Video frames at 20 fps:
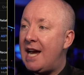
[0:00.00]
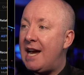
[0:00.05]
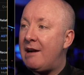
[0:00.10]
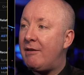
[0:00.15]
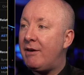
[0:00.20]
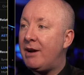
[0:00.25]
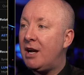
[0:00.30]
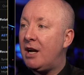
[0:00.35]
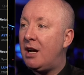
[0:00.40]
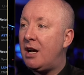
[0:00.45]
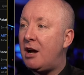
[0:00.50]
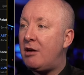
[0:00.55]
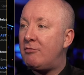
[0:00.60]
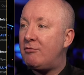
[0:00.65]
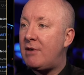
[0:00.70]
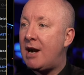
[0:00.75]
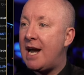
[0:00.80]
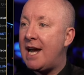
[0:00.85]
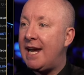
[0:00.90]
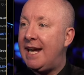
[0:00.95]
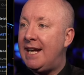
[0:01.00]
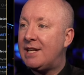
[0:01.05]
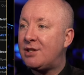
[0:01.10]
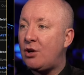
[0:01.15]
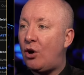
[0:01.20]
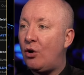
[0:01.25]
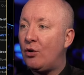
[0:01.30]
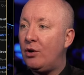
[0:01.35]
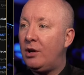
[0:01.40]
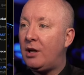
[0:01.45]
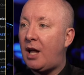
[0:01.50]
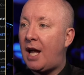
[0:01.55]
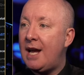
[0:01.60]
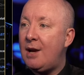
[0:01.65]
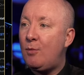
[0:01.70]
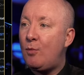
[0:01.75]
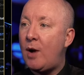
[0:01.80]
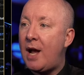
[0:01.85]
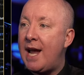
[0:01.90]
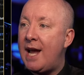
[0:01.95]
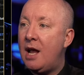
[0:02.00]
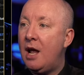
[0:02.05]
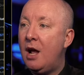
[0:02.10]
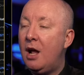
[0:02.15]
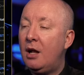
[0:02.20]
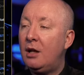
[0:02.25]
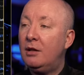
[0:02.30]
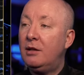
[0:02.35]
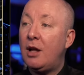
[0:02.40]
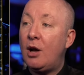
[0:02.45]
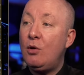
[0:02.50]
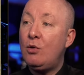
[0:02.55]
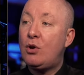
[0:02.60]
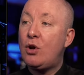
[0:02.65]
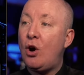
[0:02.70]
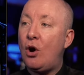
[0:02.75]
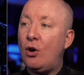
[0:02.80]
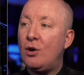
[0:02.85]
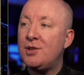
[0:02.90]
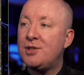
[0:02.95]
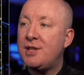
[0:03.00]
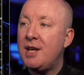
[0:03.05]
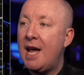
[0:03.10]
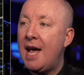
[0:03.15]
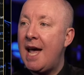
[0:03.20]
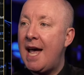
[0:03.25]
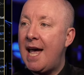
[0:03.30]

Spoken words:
area arrays on lightweight, low-cost,